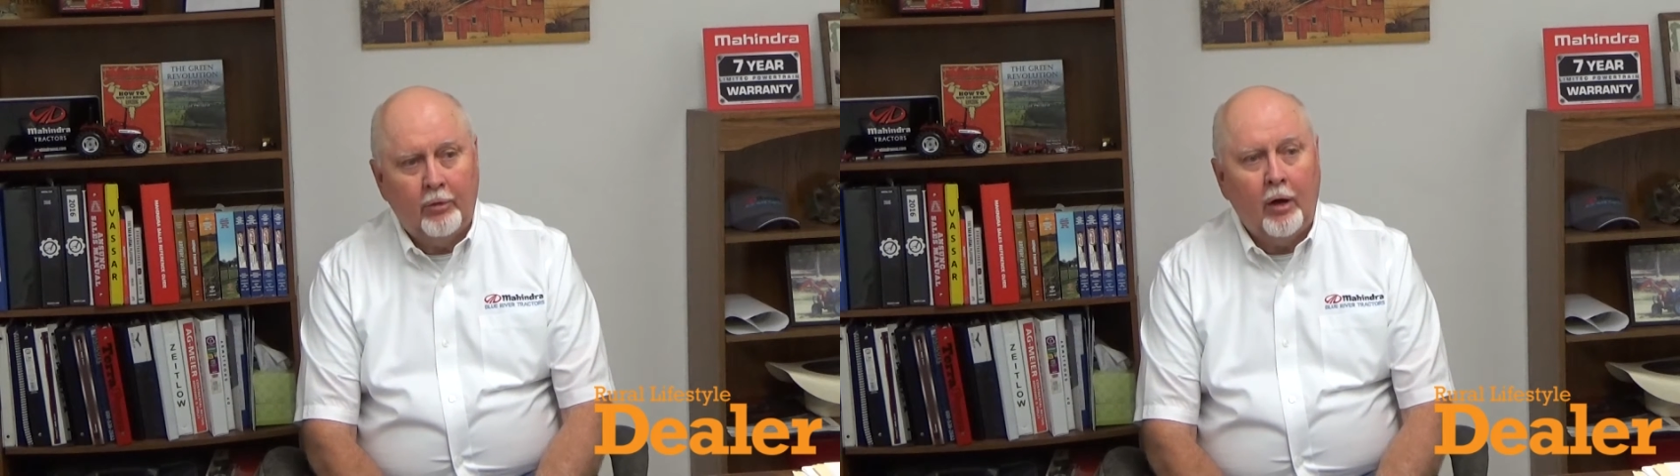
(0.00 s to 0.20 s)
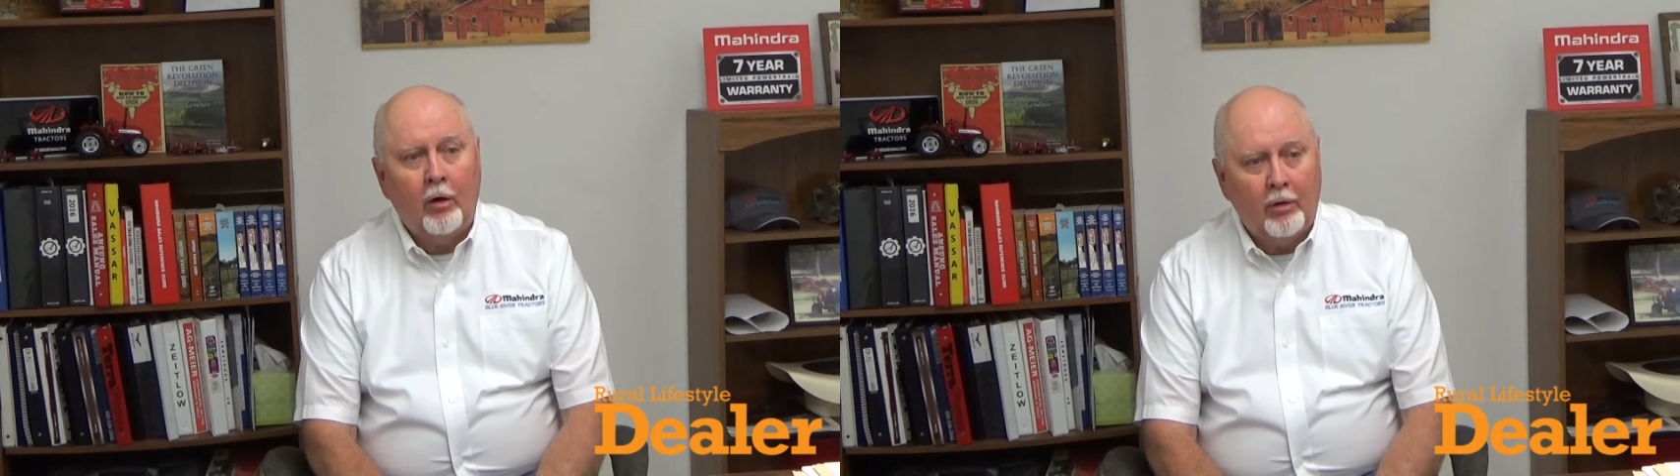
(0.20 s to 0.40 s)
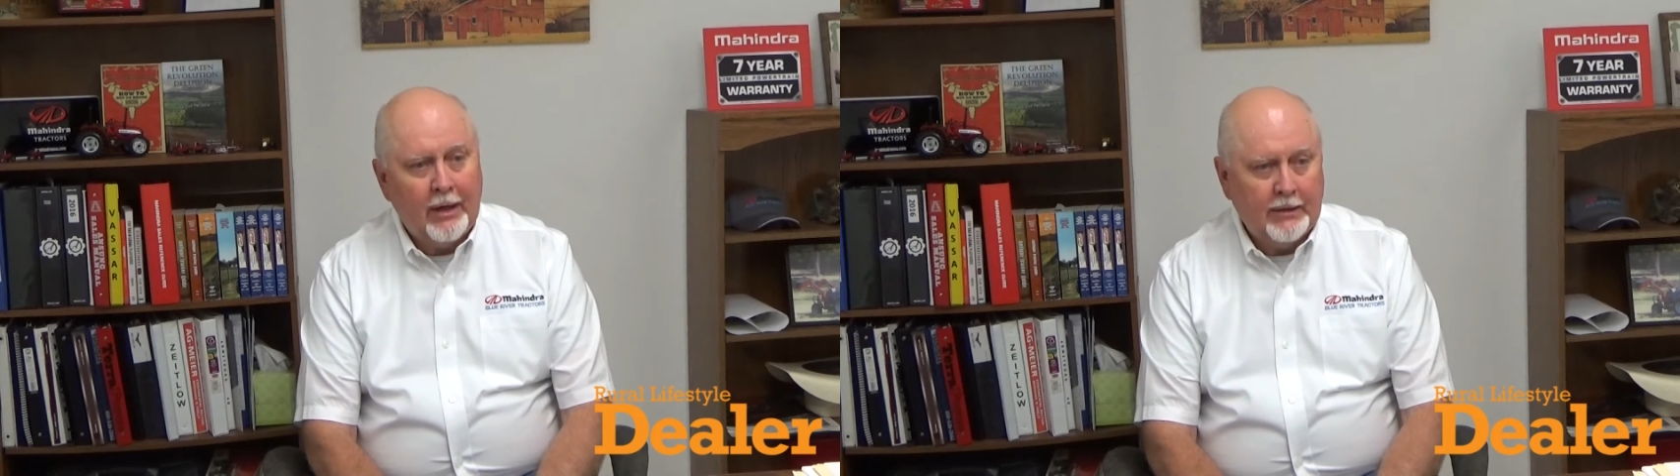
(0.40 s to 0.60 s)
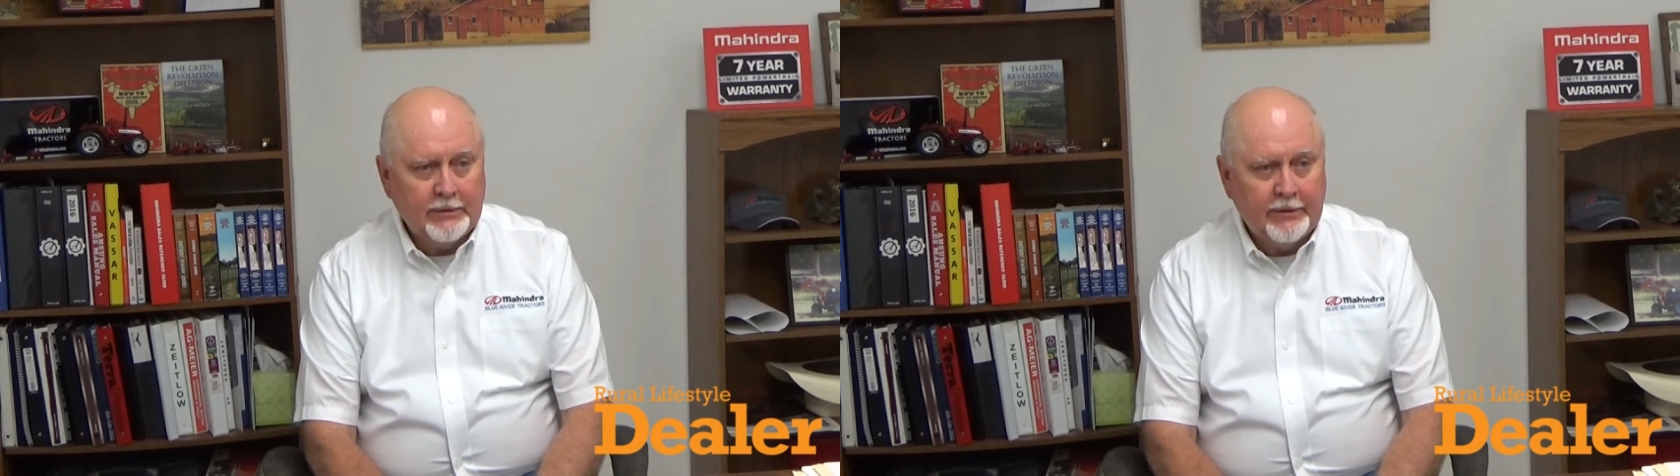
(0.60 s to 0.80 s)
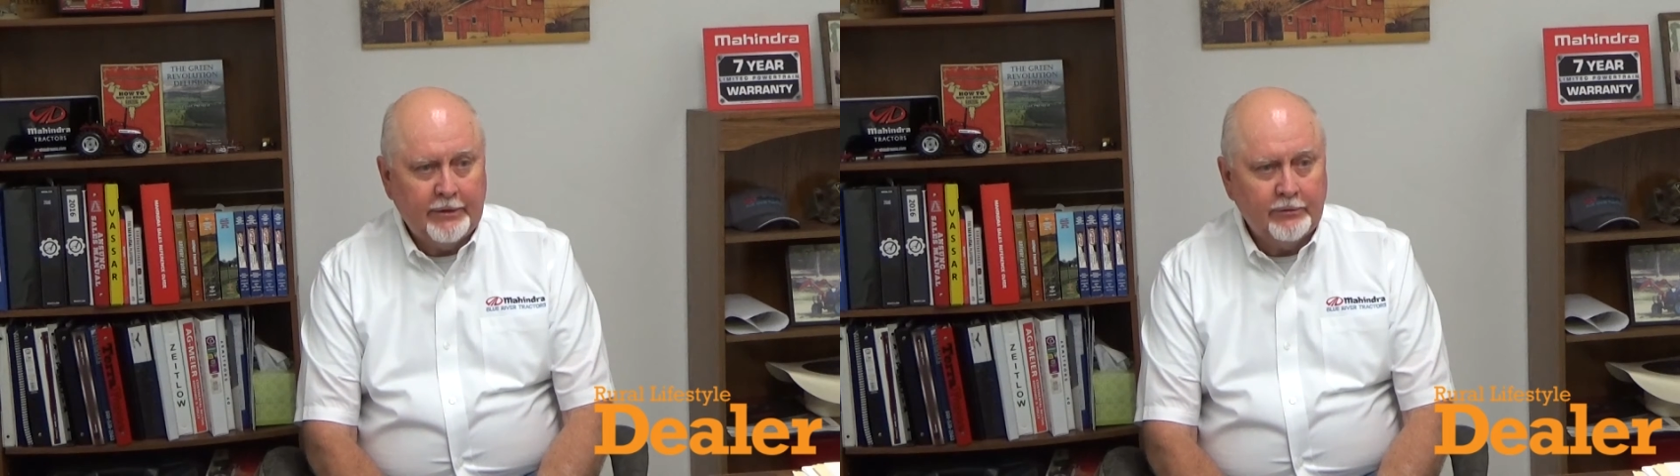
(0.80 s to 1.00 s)
all kinds
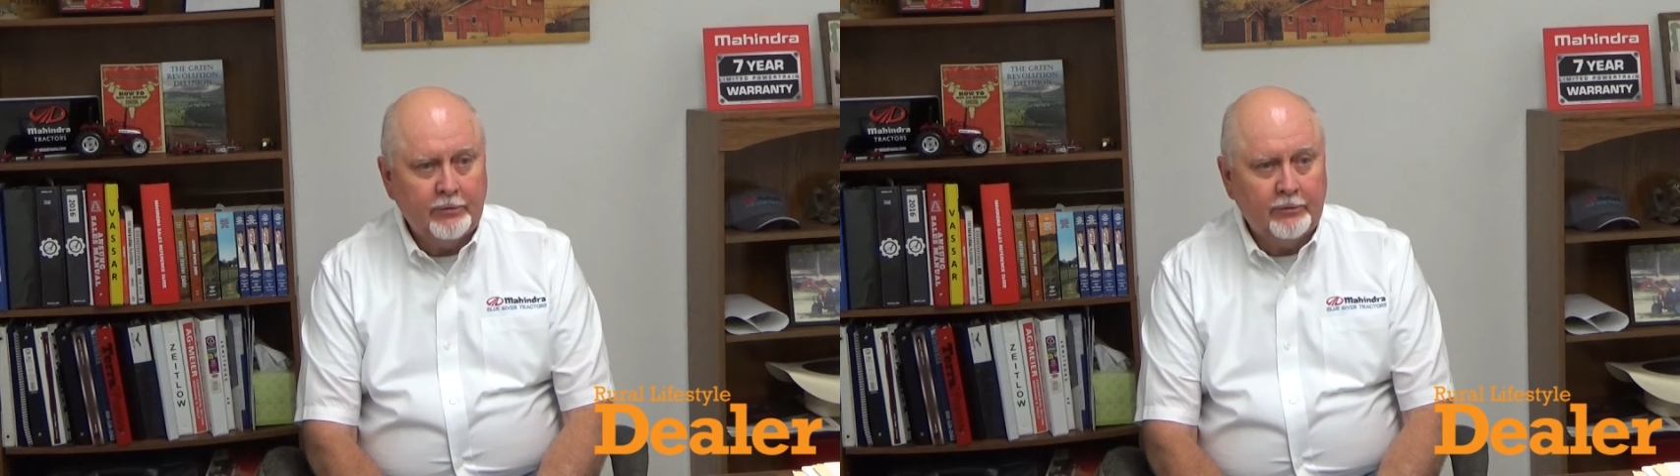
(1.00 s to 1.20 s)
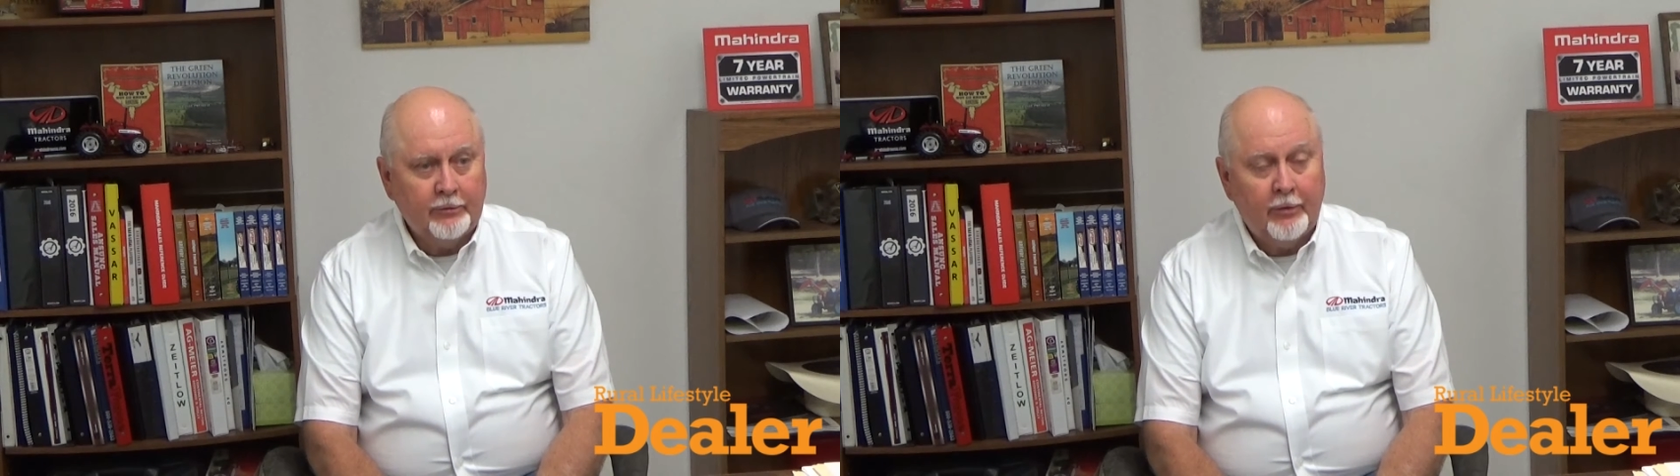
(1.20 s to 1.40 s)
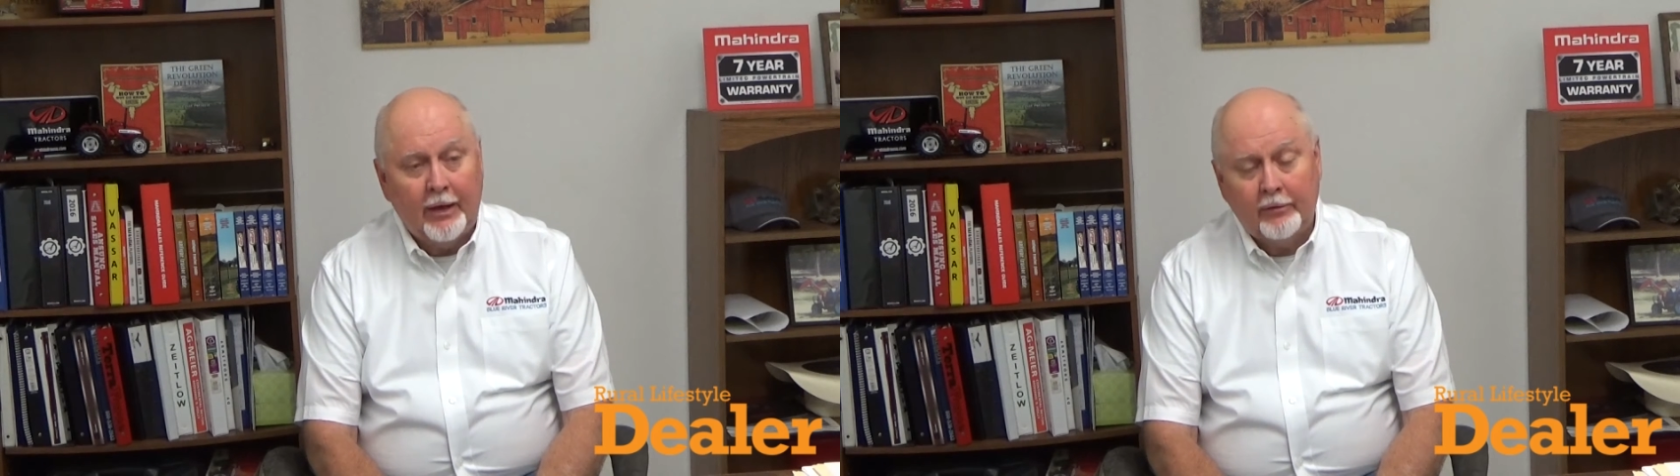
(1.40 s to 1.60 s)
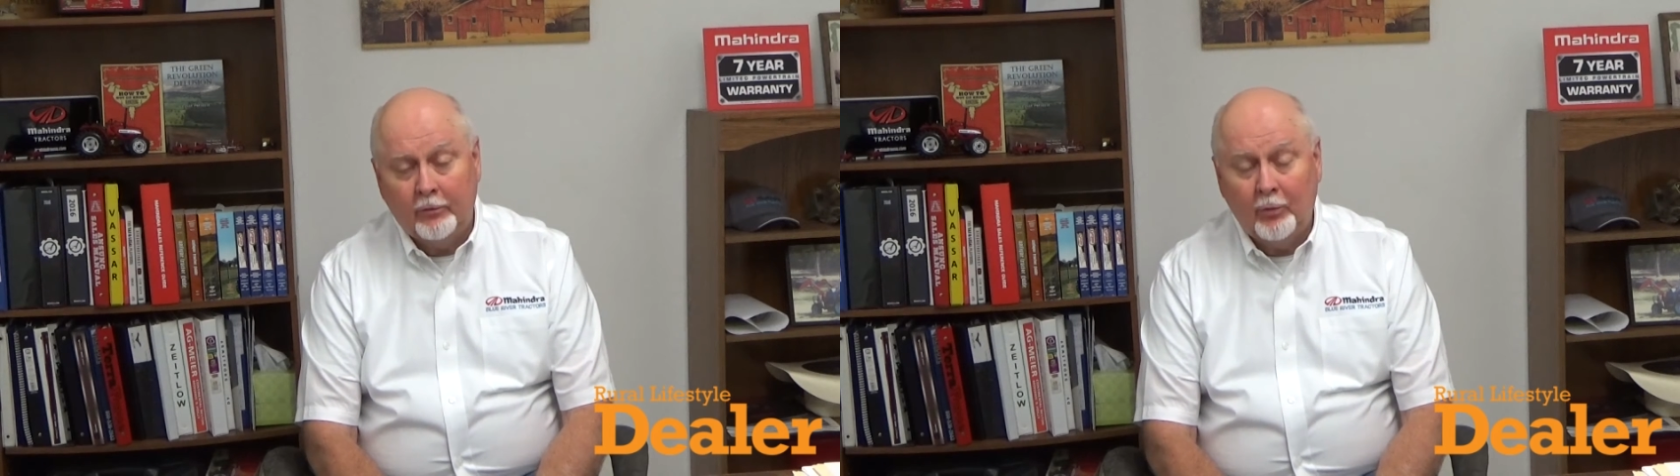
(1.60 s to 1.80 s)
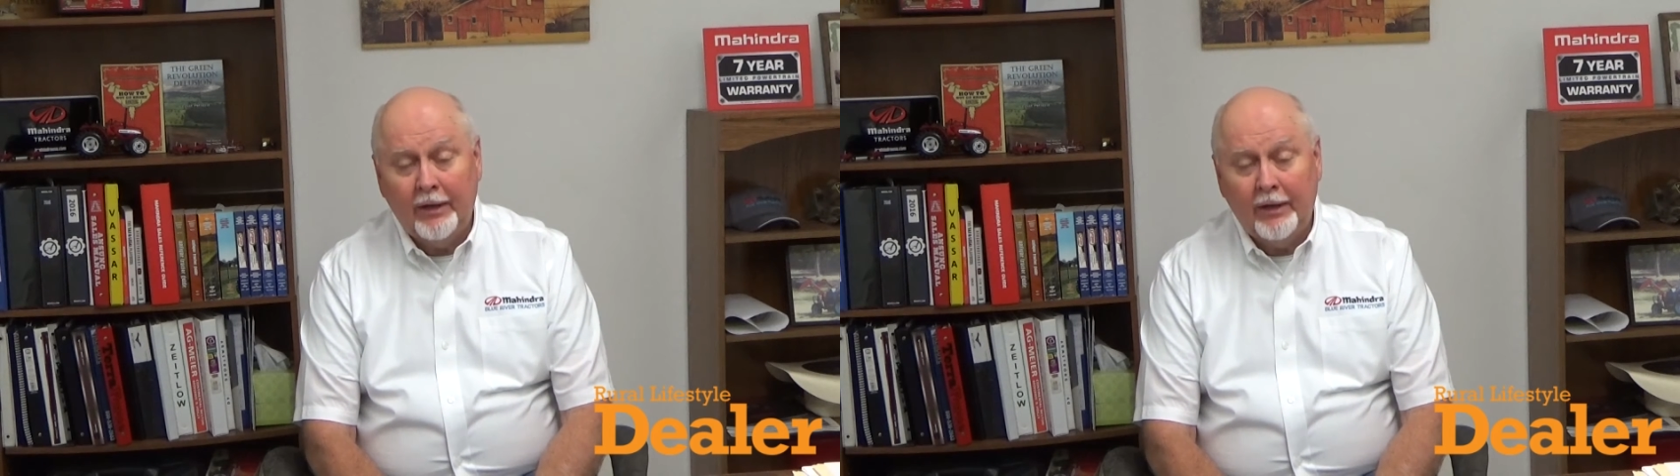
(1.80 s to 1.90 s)
of diesel and tractors.